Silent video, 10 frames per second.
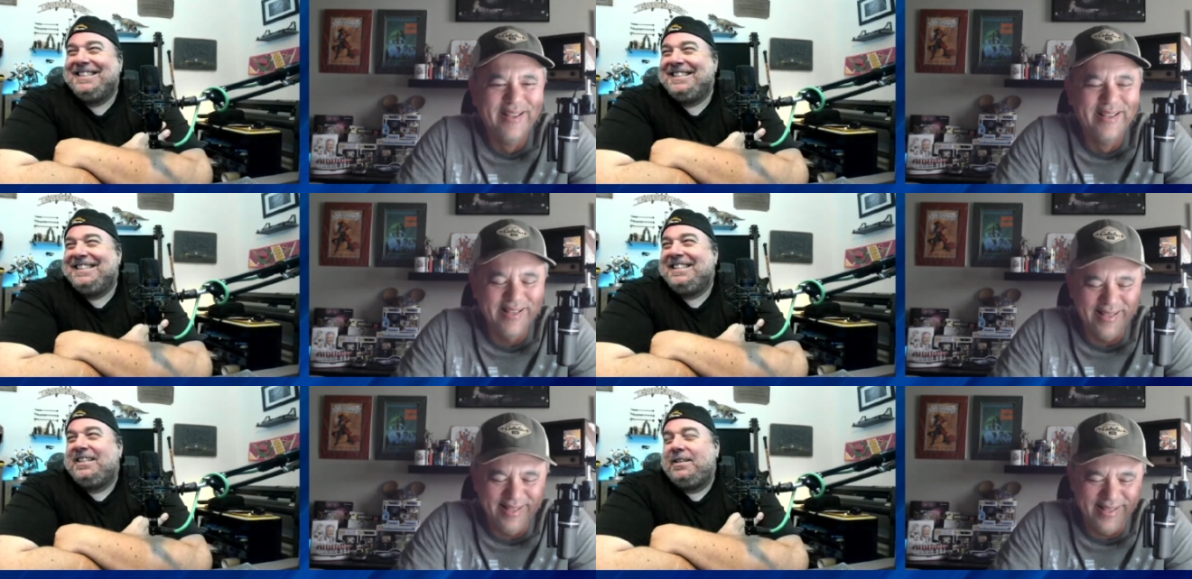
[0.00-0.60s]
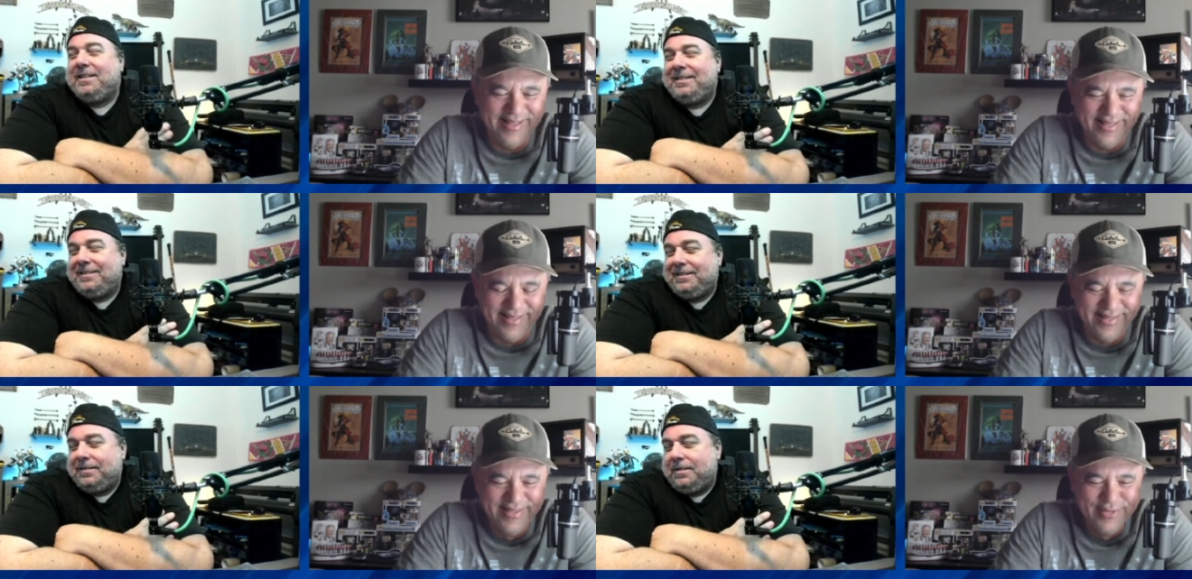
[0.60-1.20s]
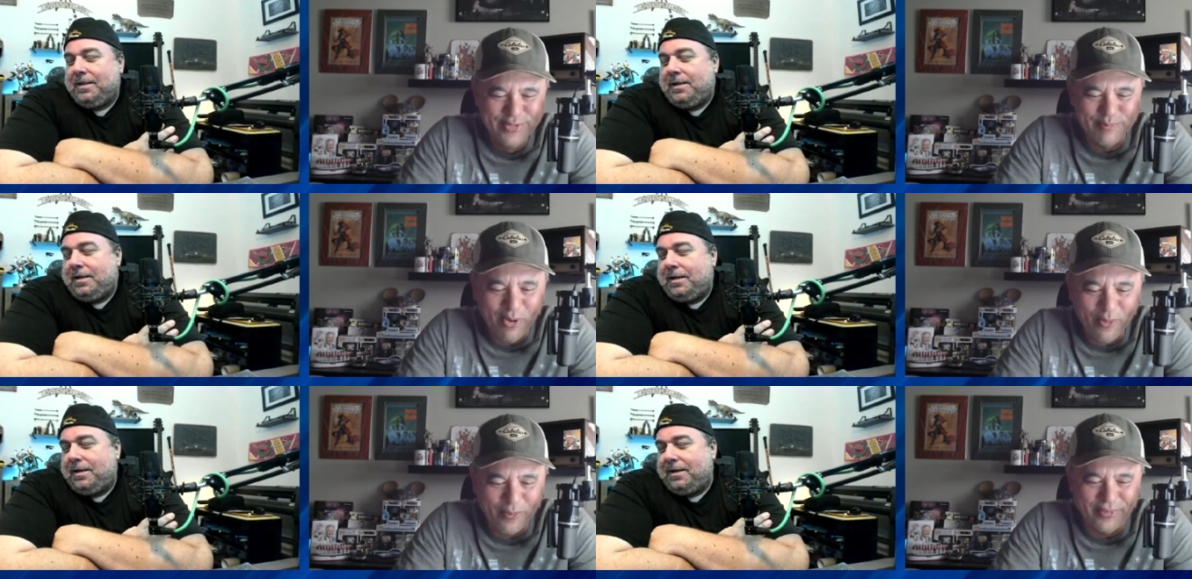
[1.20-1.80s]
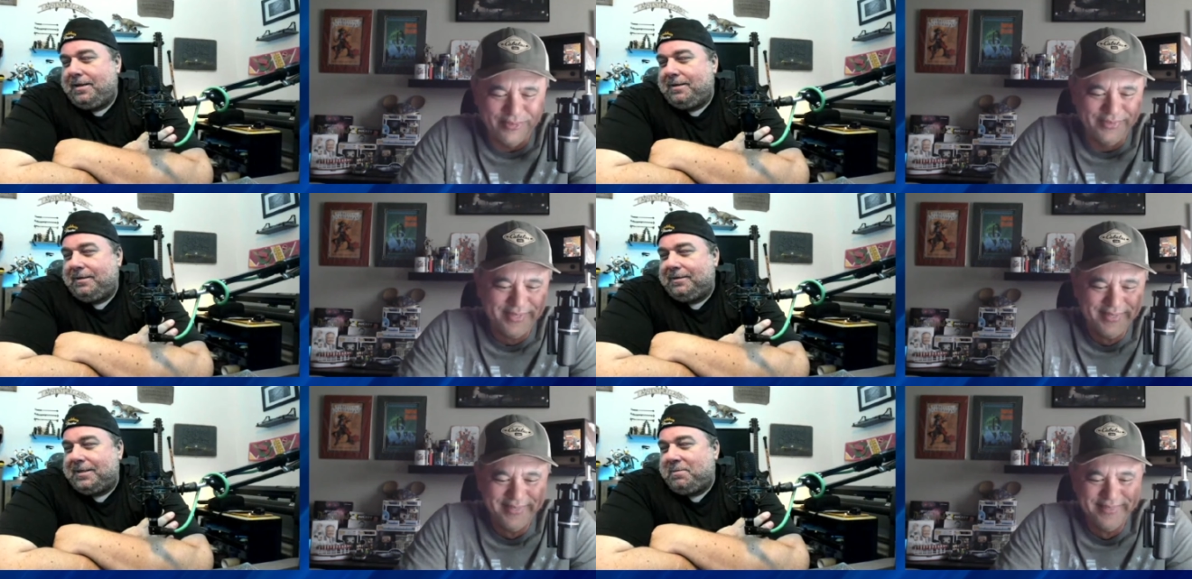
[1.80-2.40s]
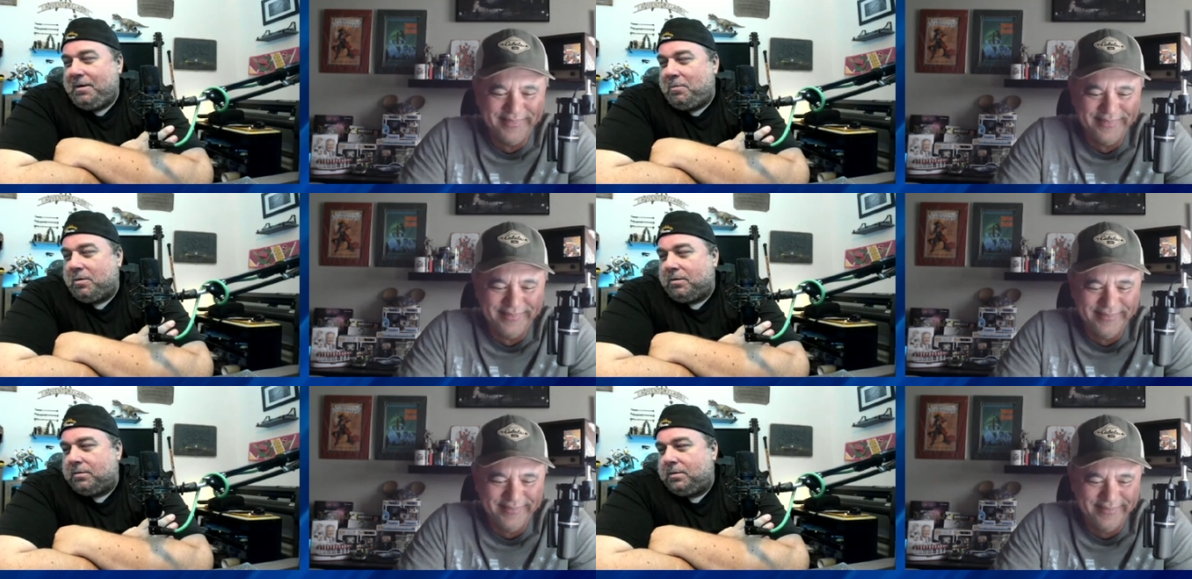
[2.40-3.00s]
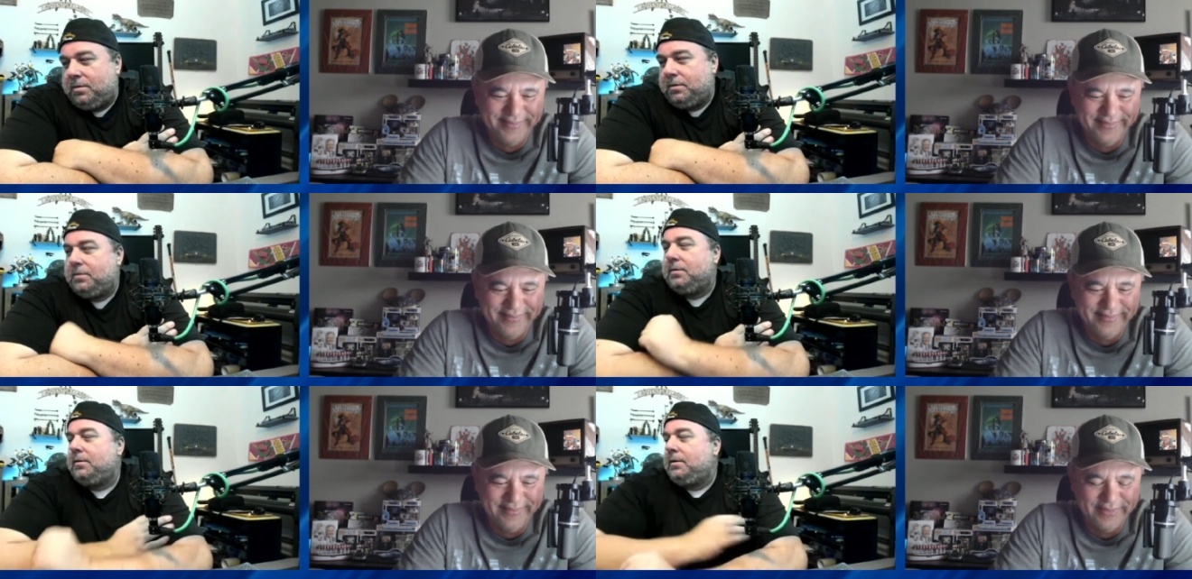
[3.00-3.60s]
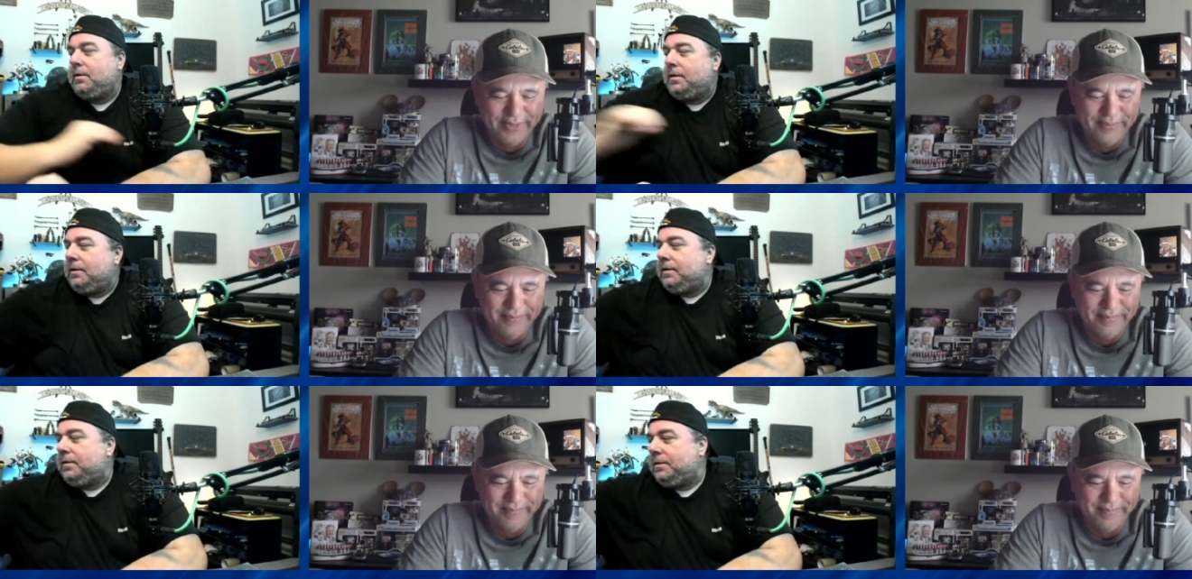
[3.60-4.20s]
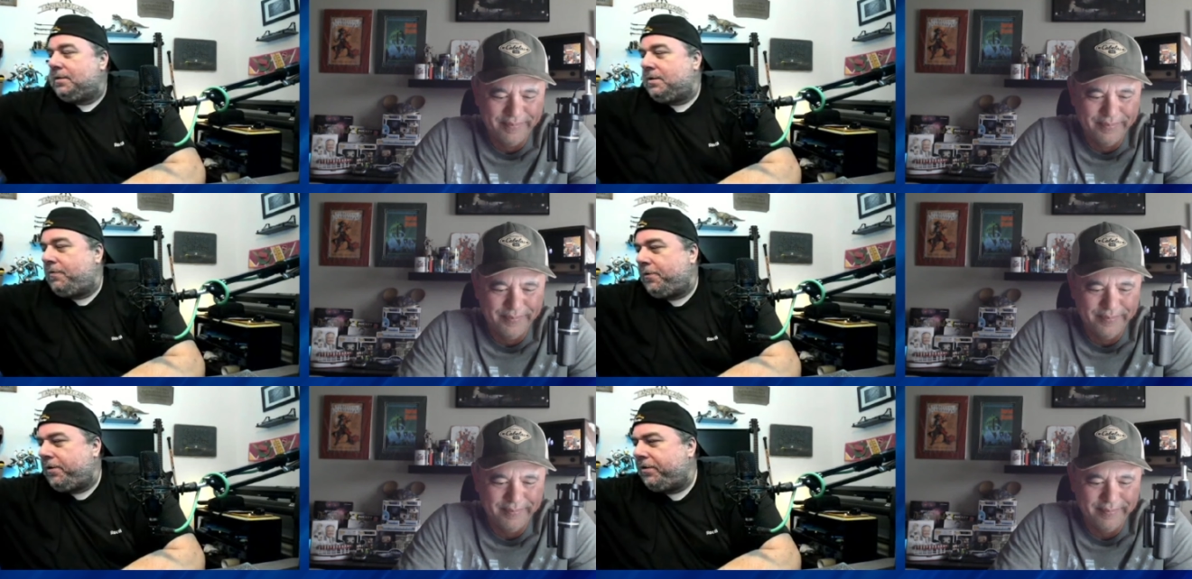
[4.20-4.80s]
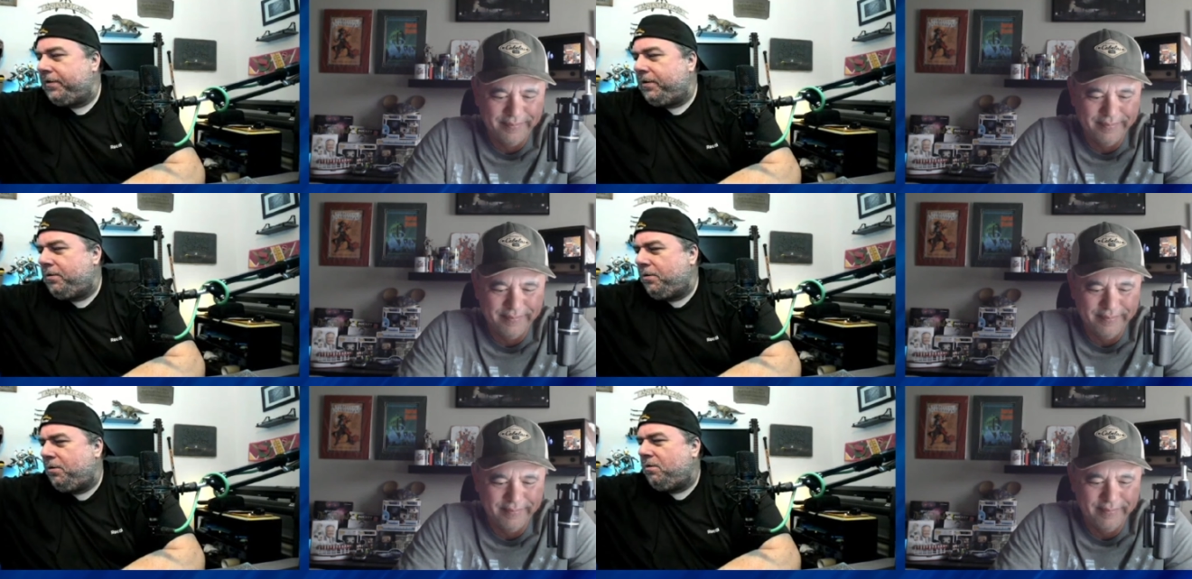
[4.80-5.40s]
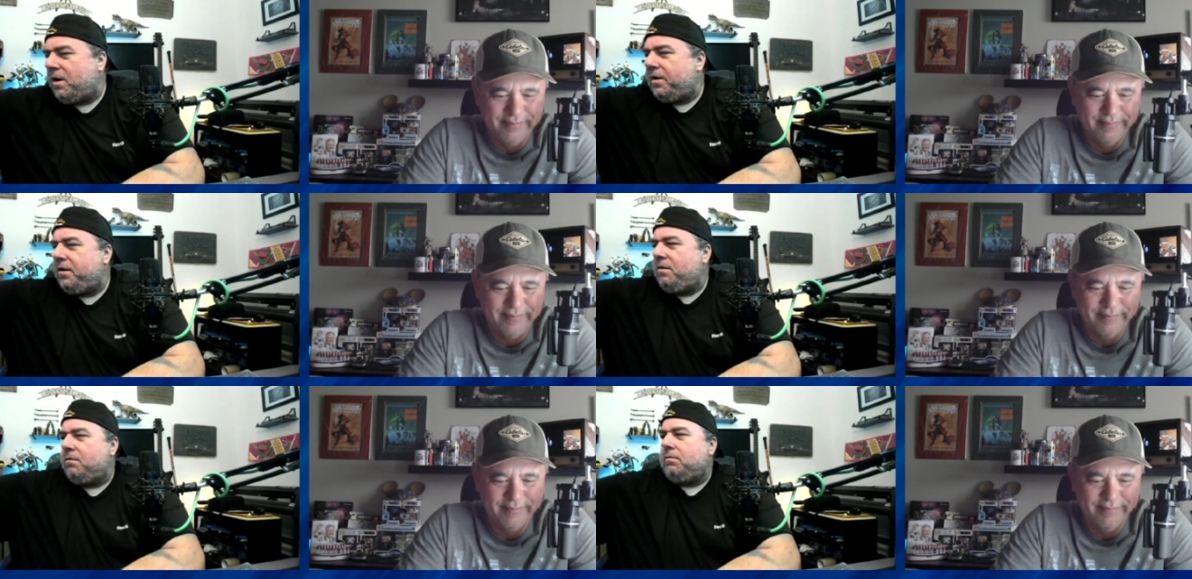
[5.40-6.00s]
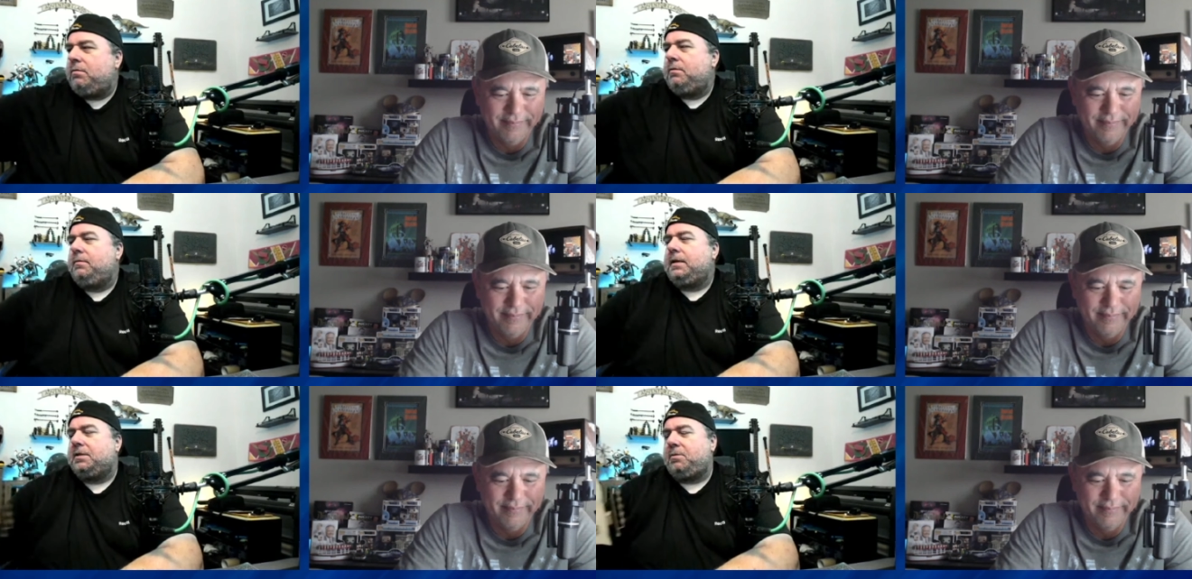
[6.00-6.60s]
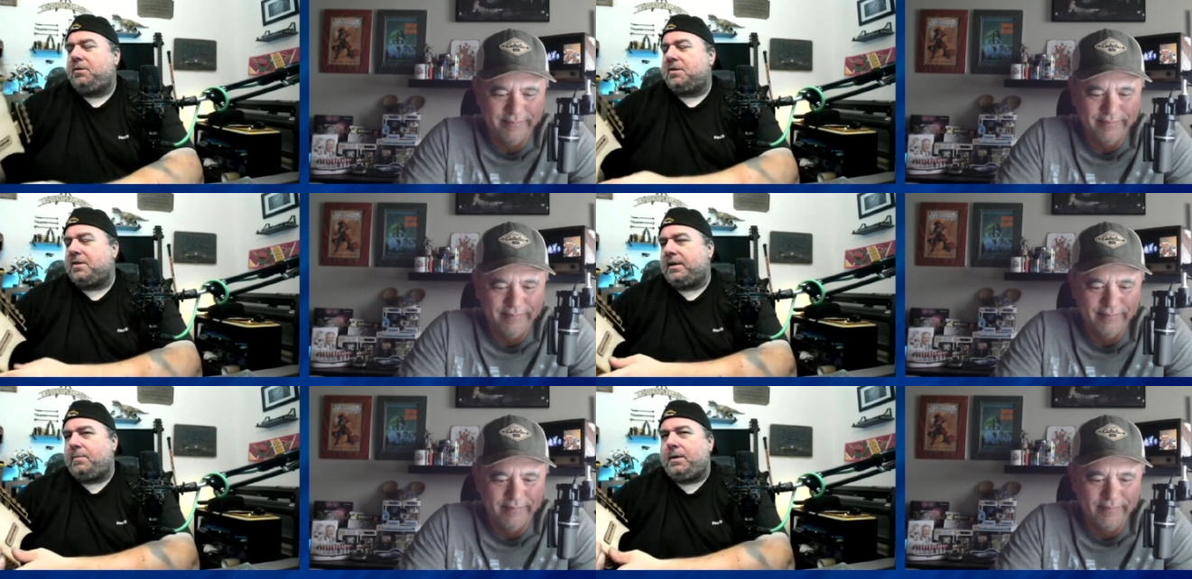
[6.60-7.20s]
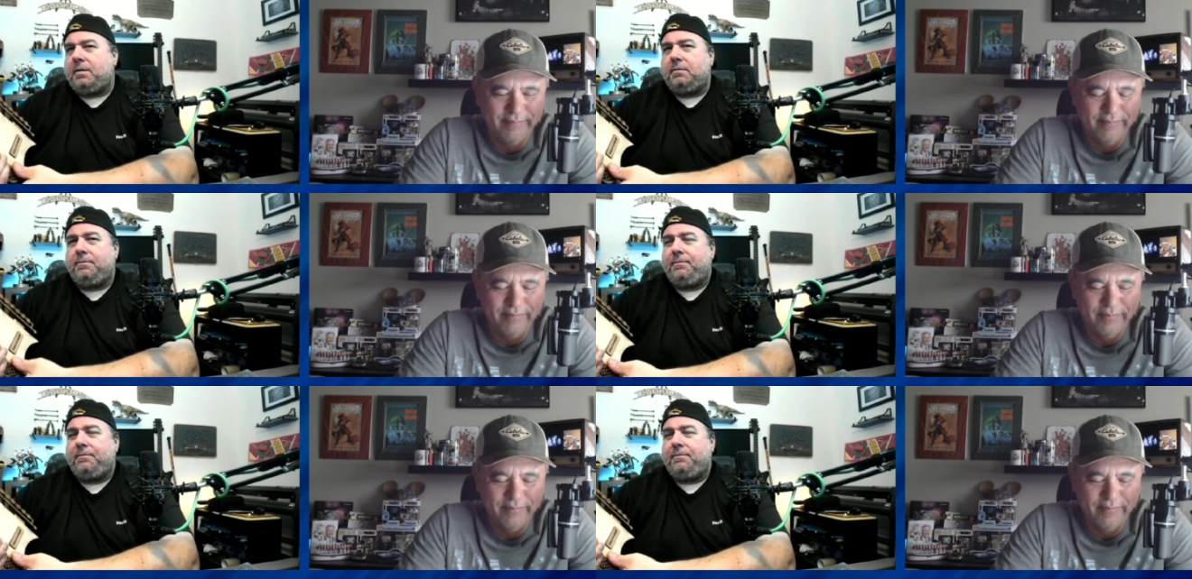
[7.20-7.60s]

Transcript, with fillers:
Speaker 1: talk about? Small World. Small World. So for those of you who do not know, because we were just talking about,